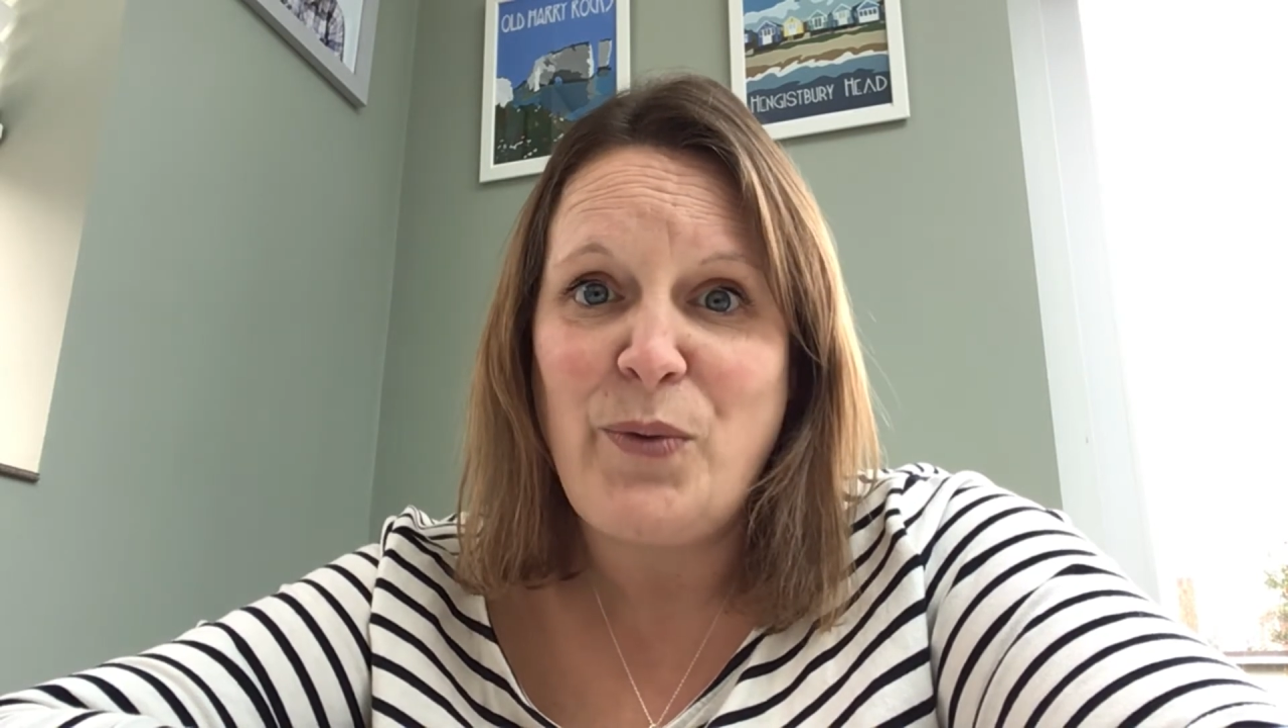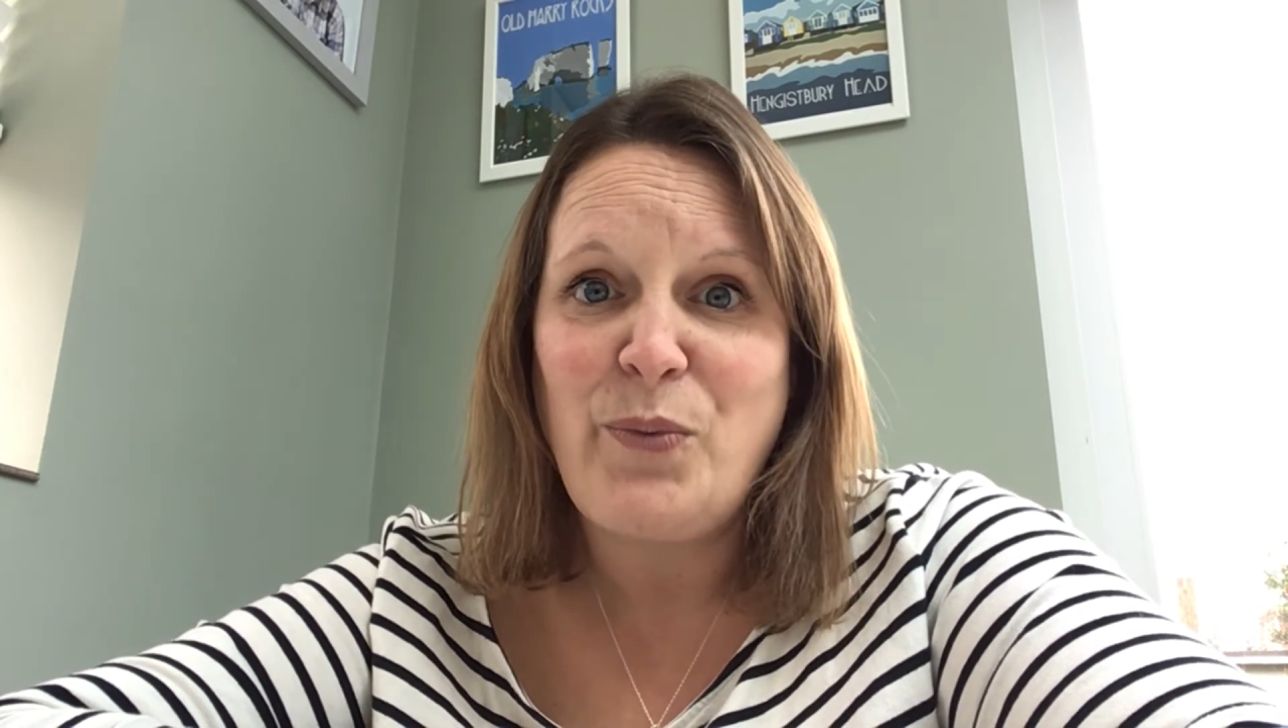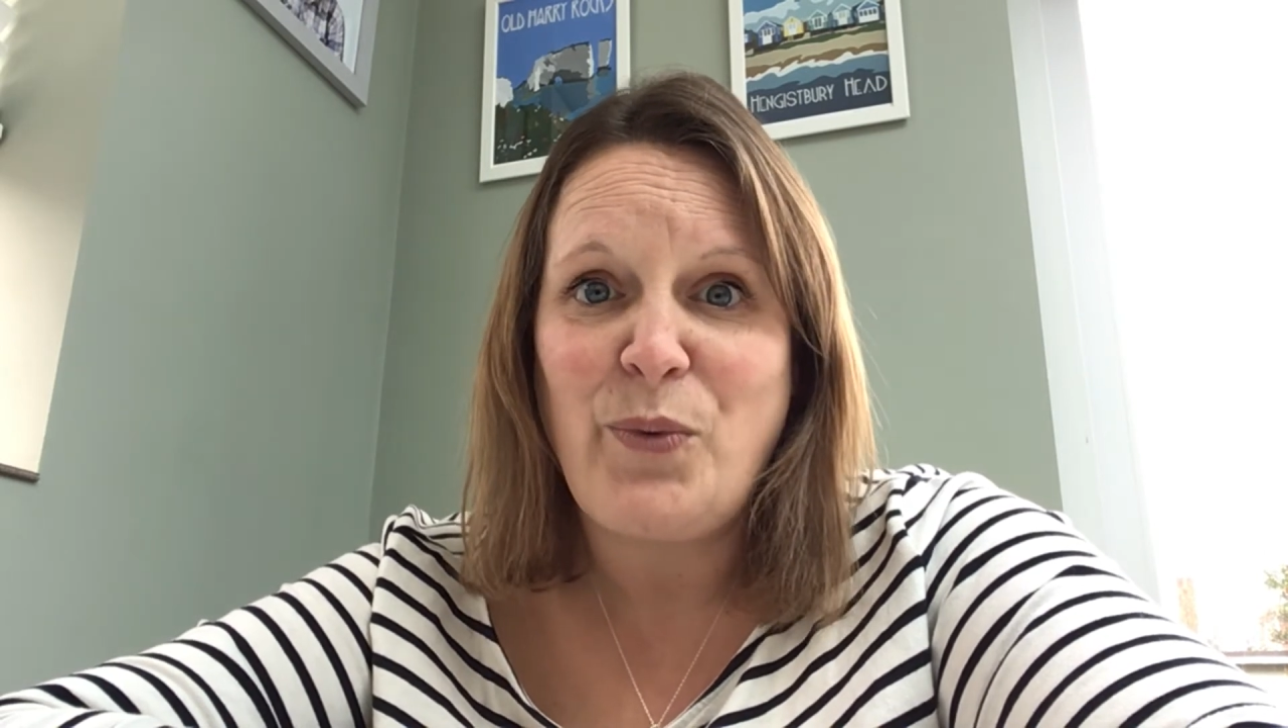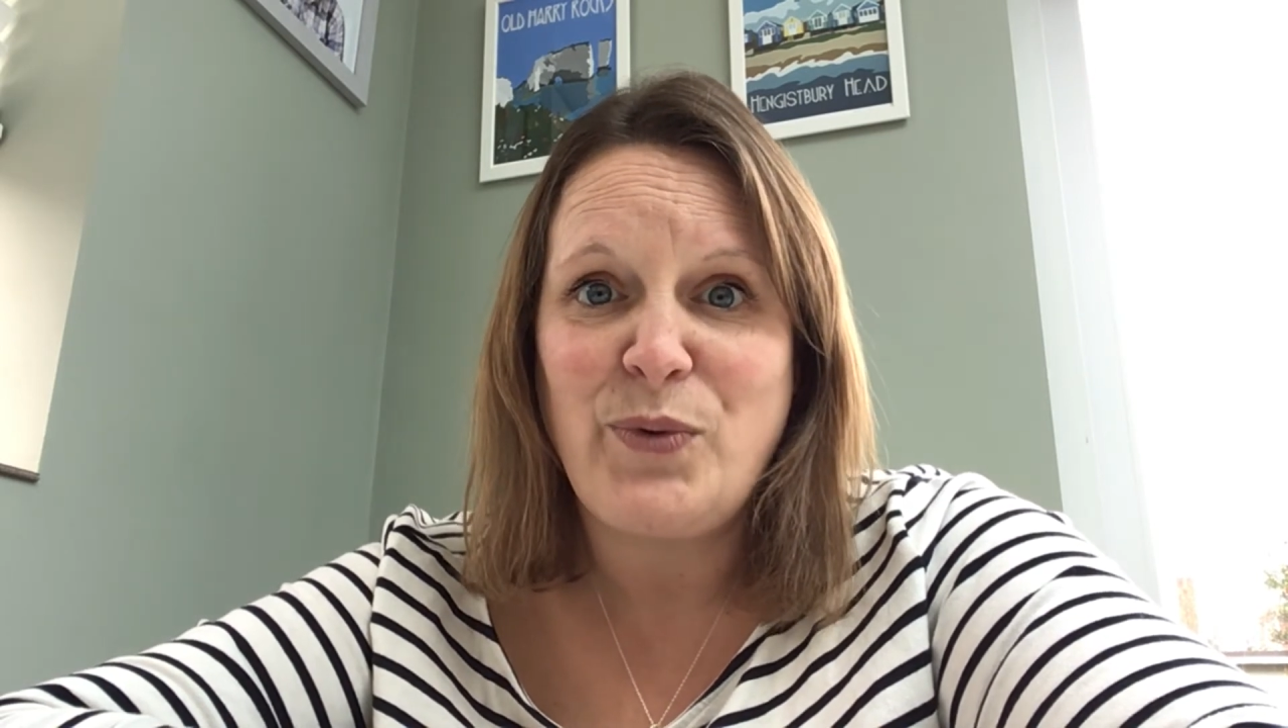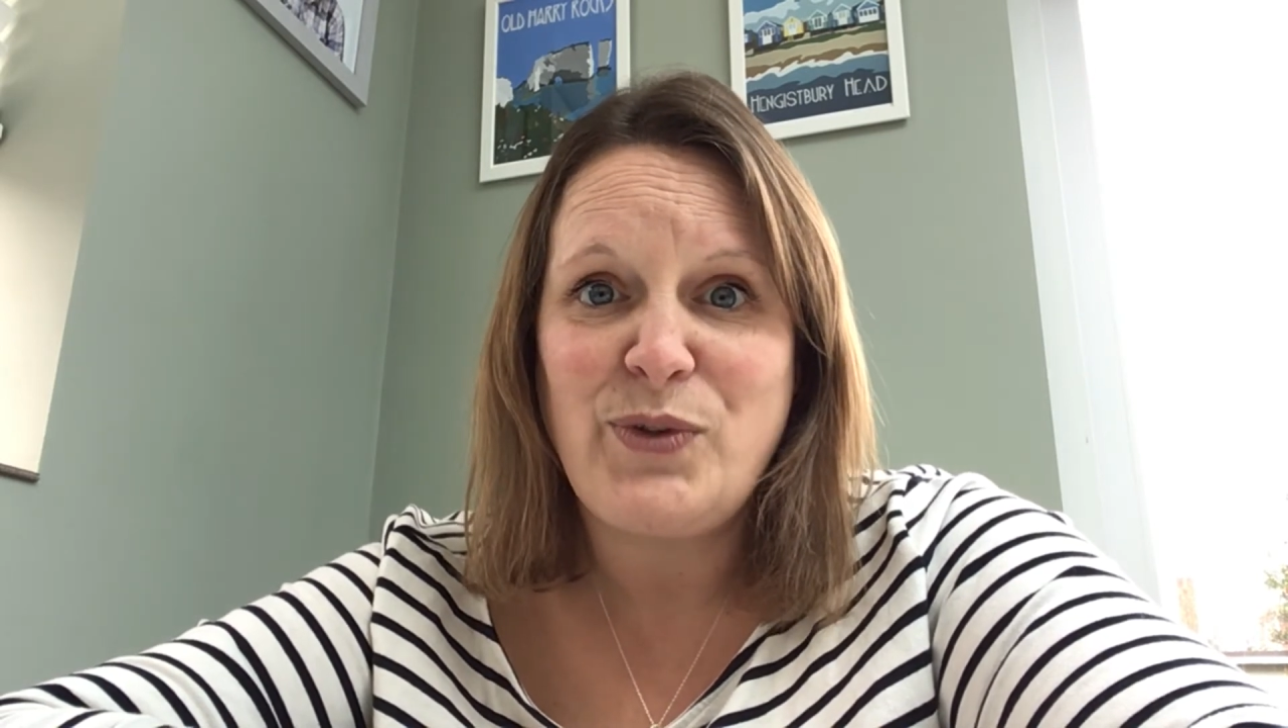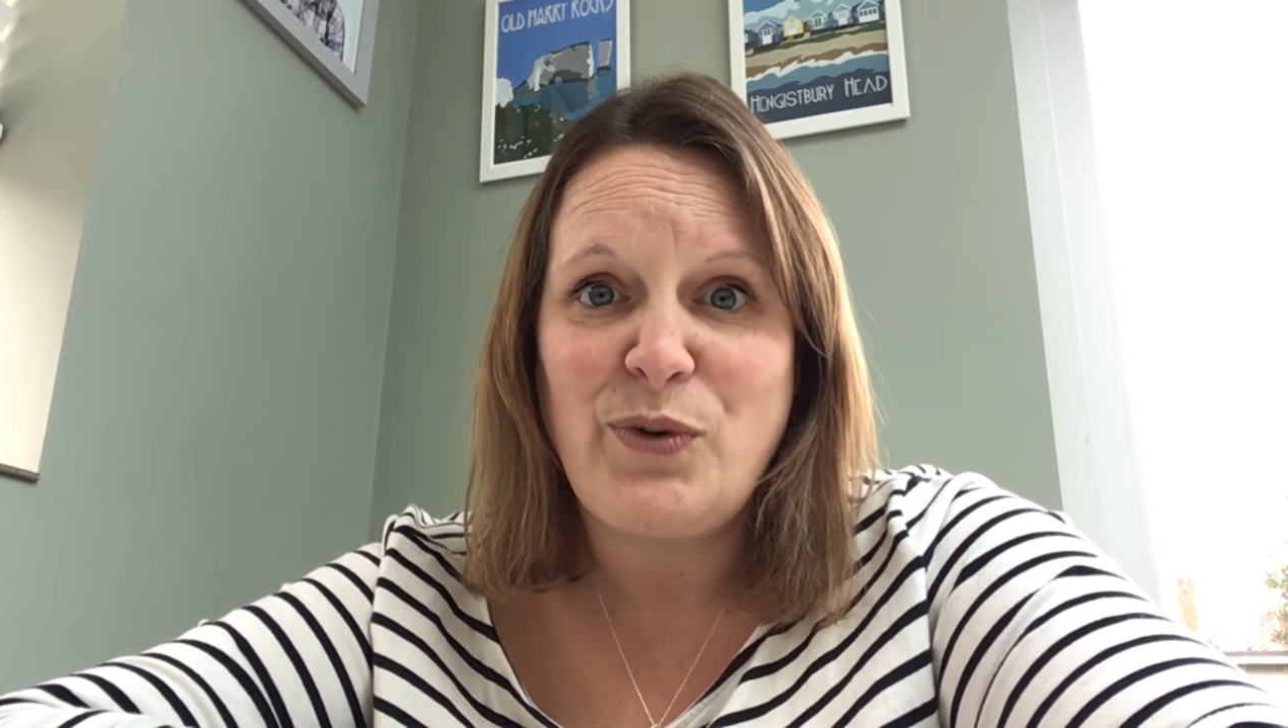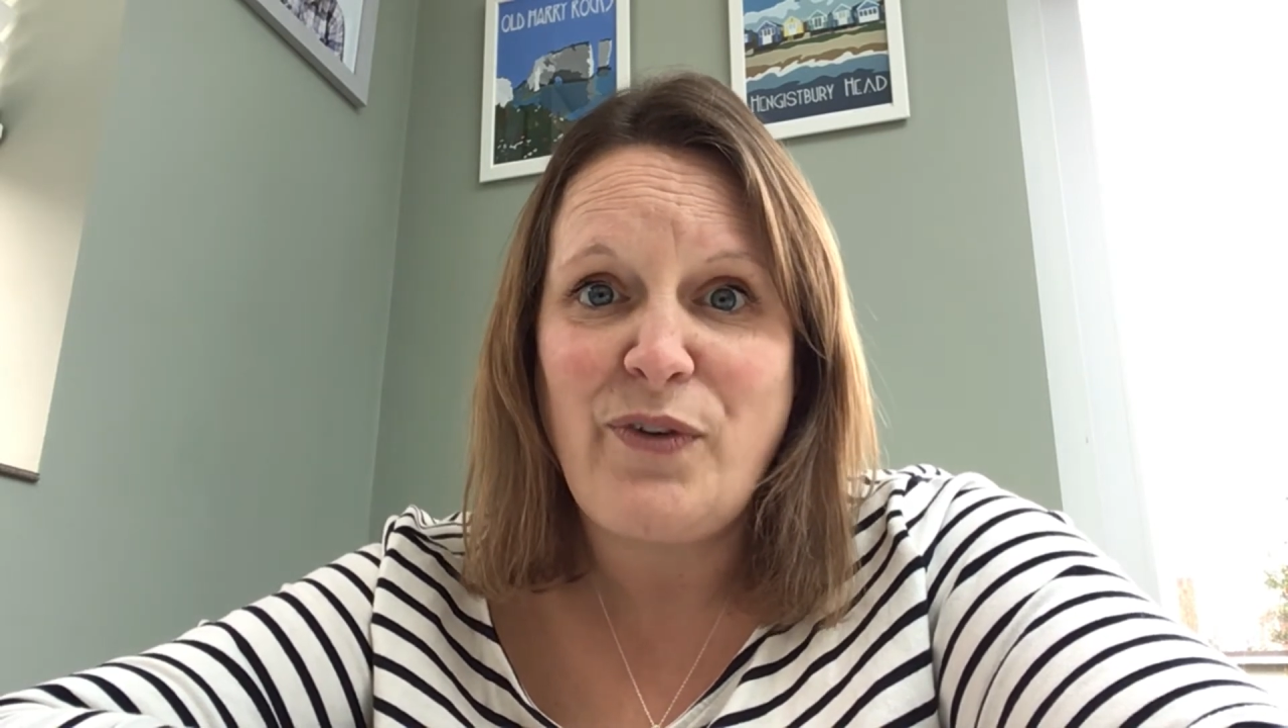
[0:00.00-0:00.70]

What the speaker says: what sort of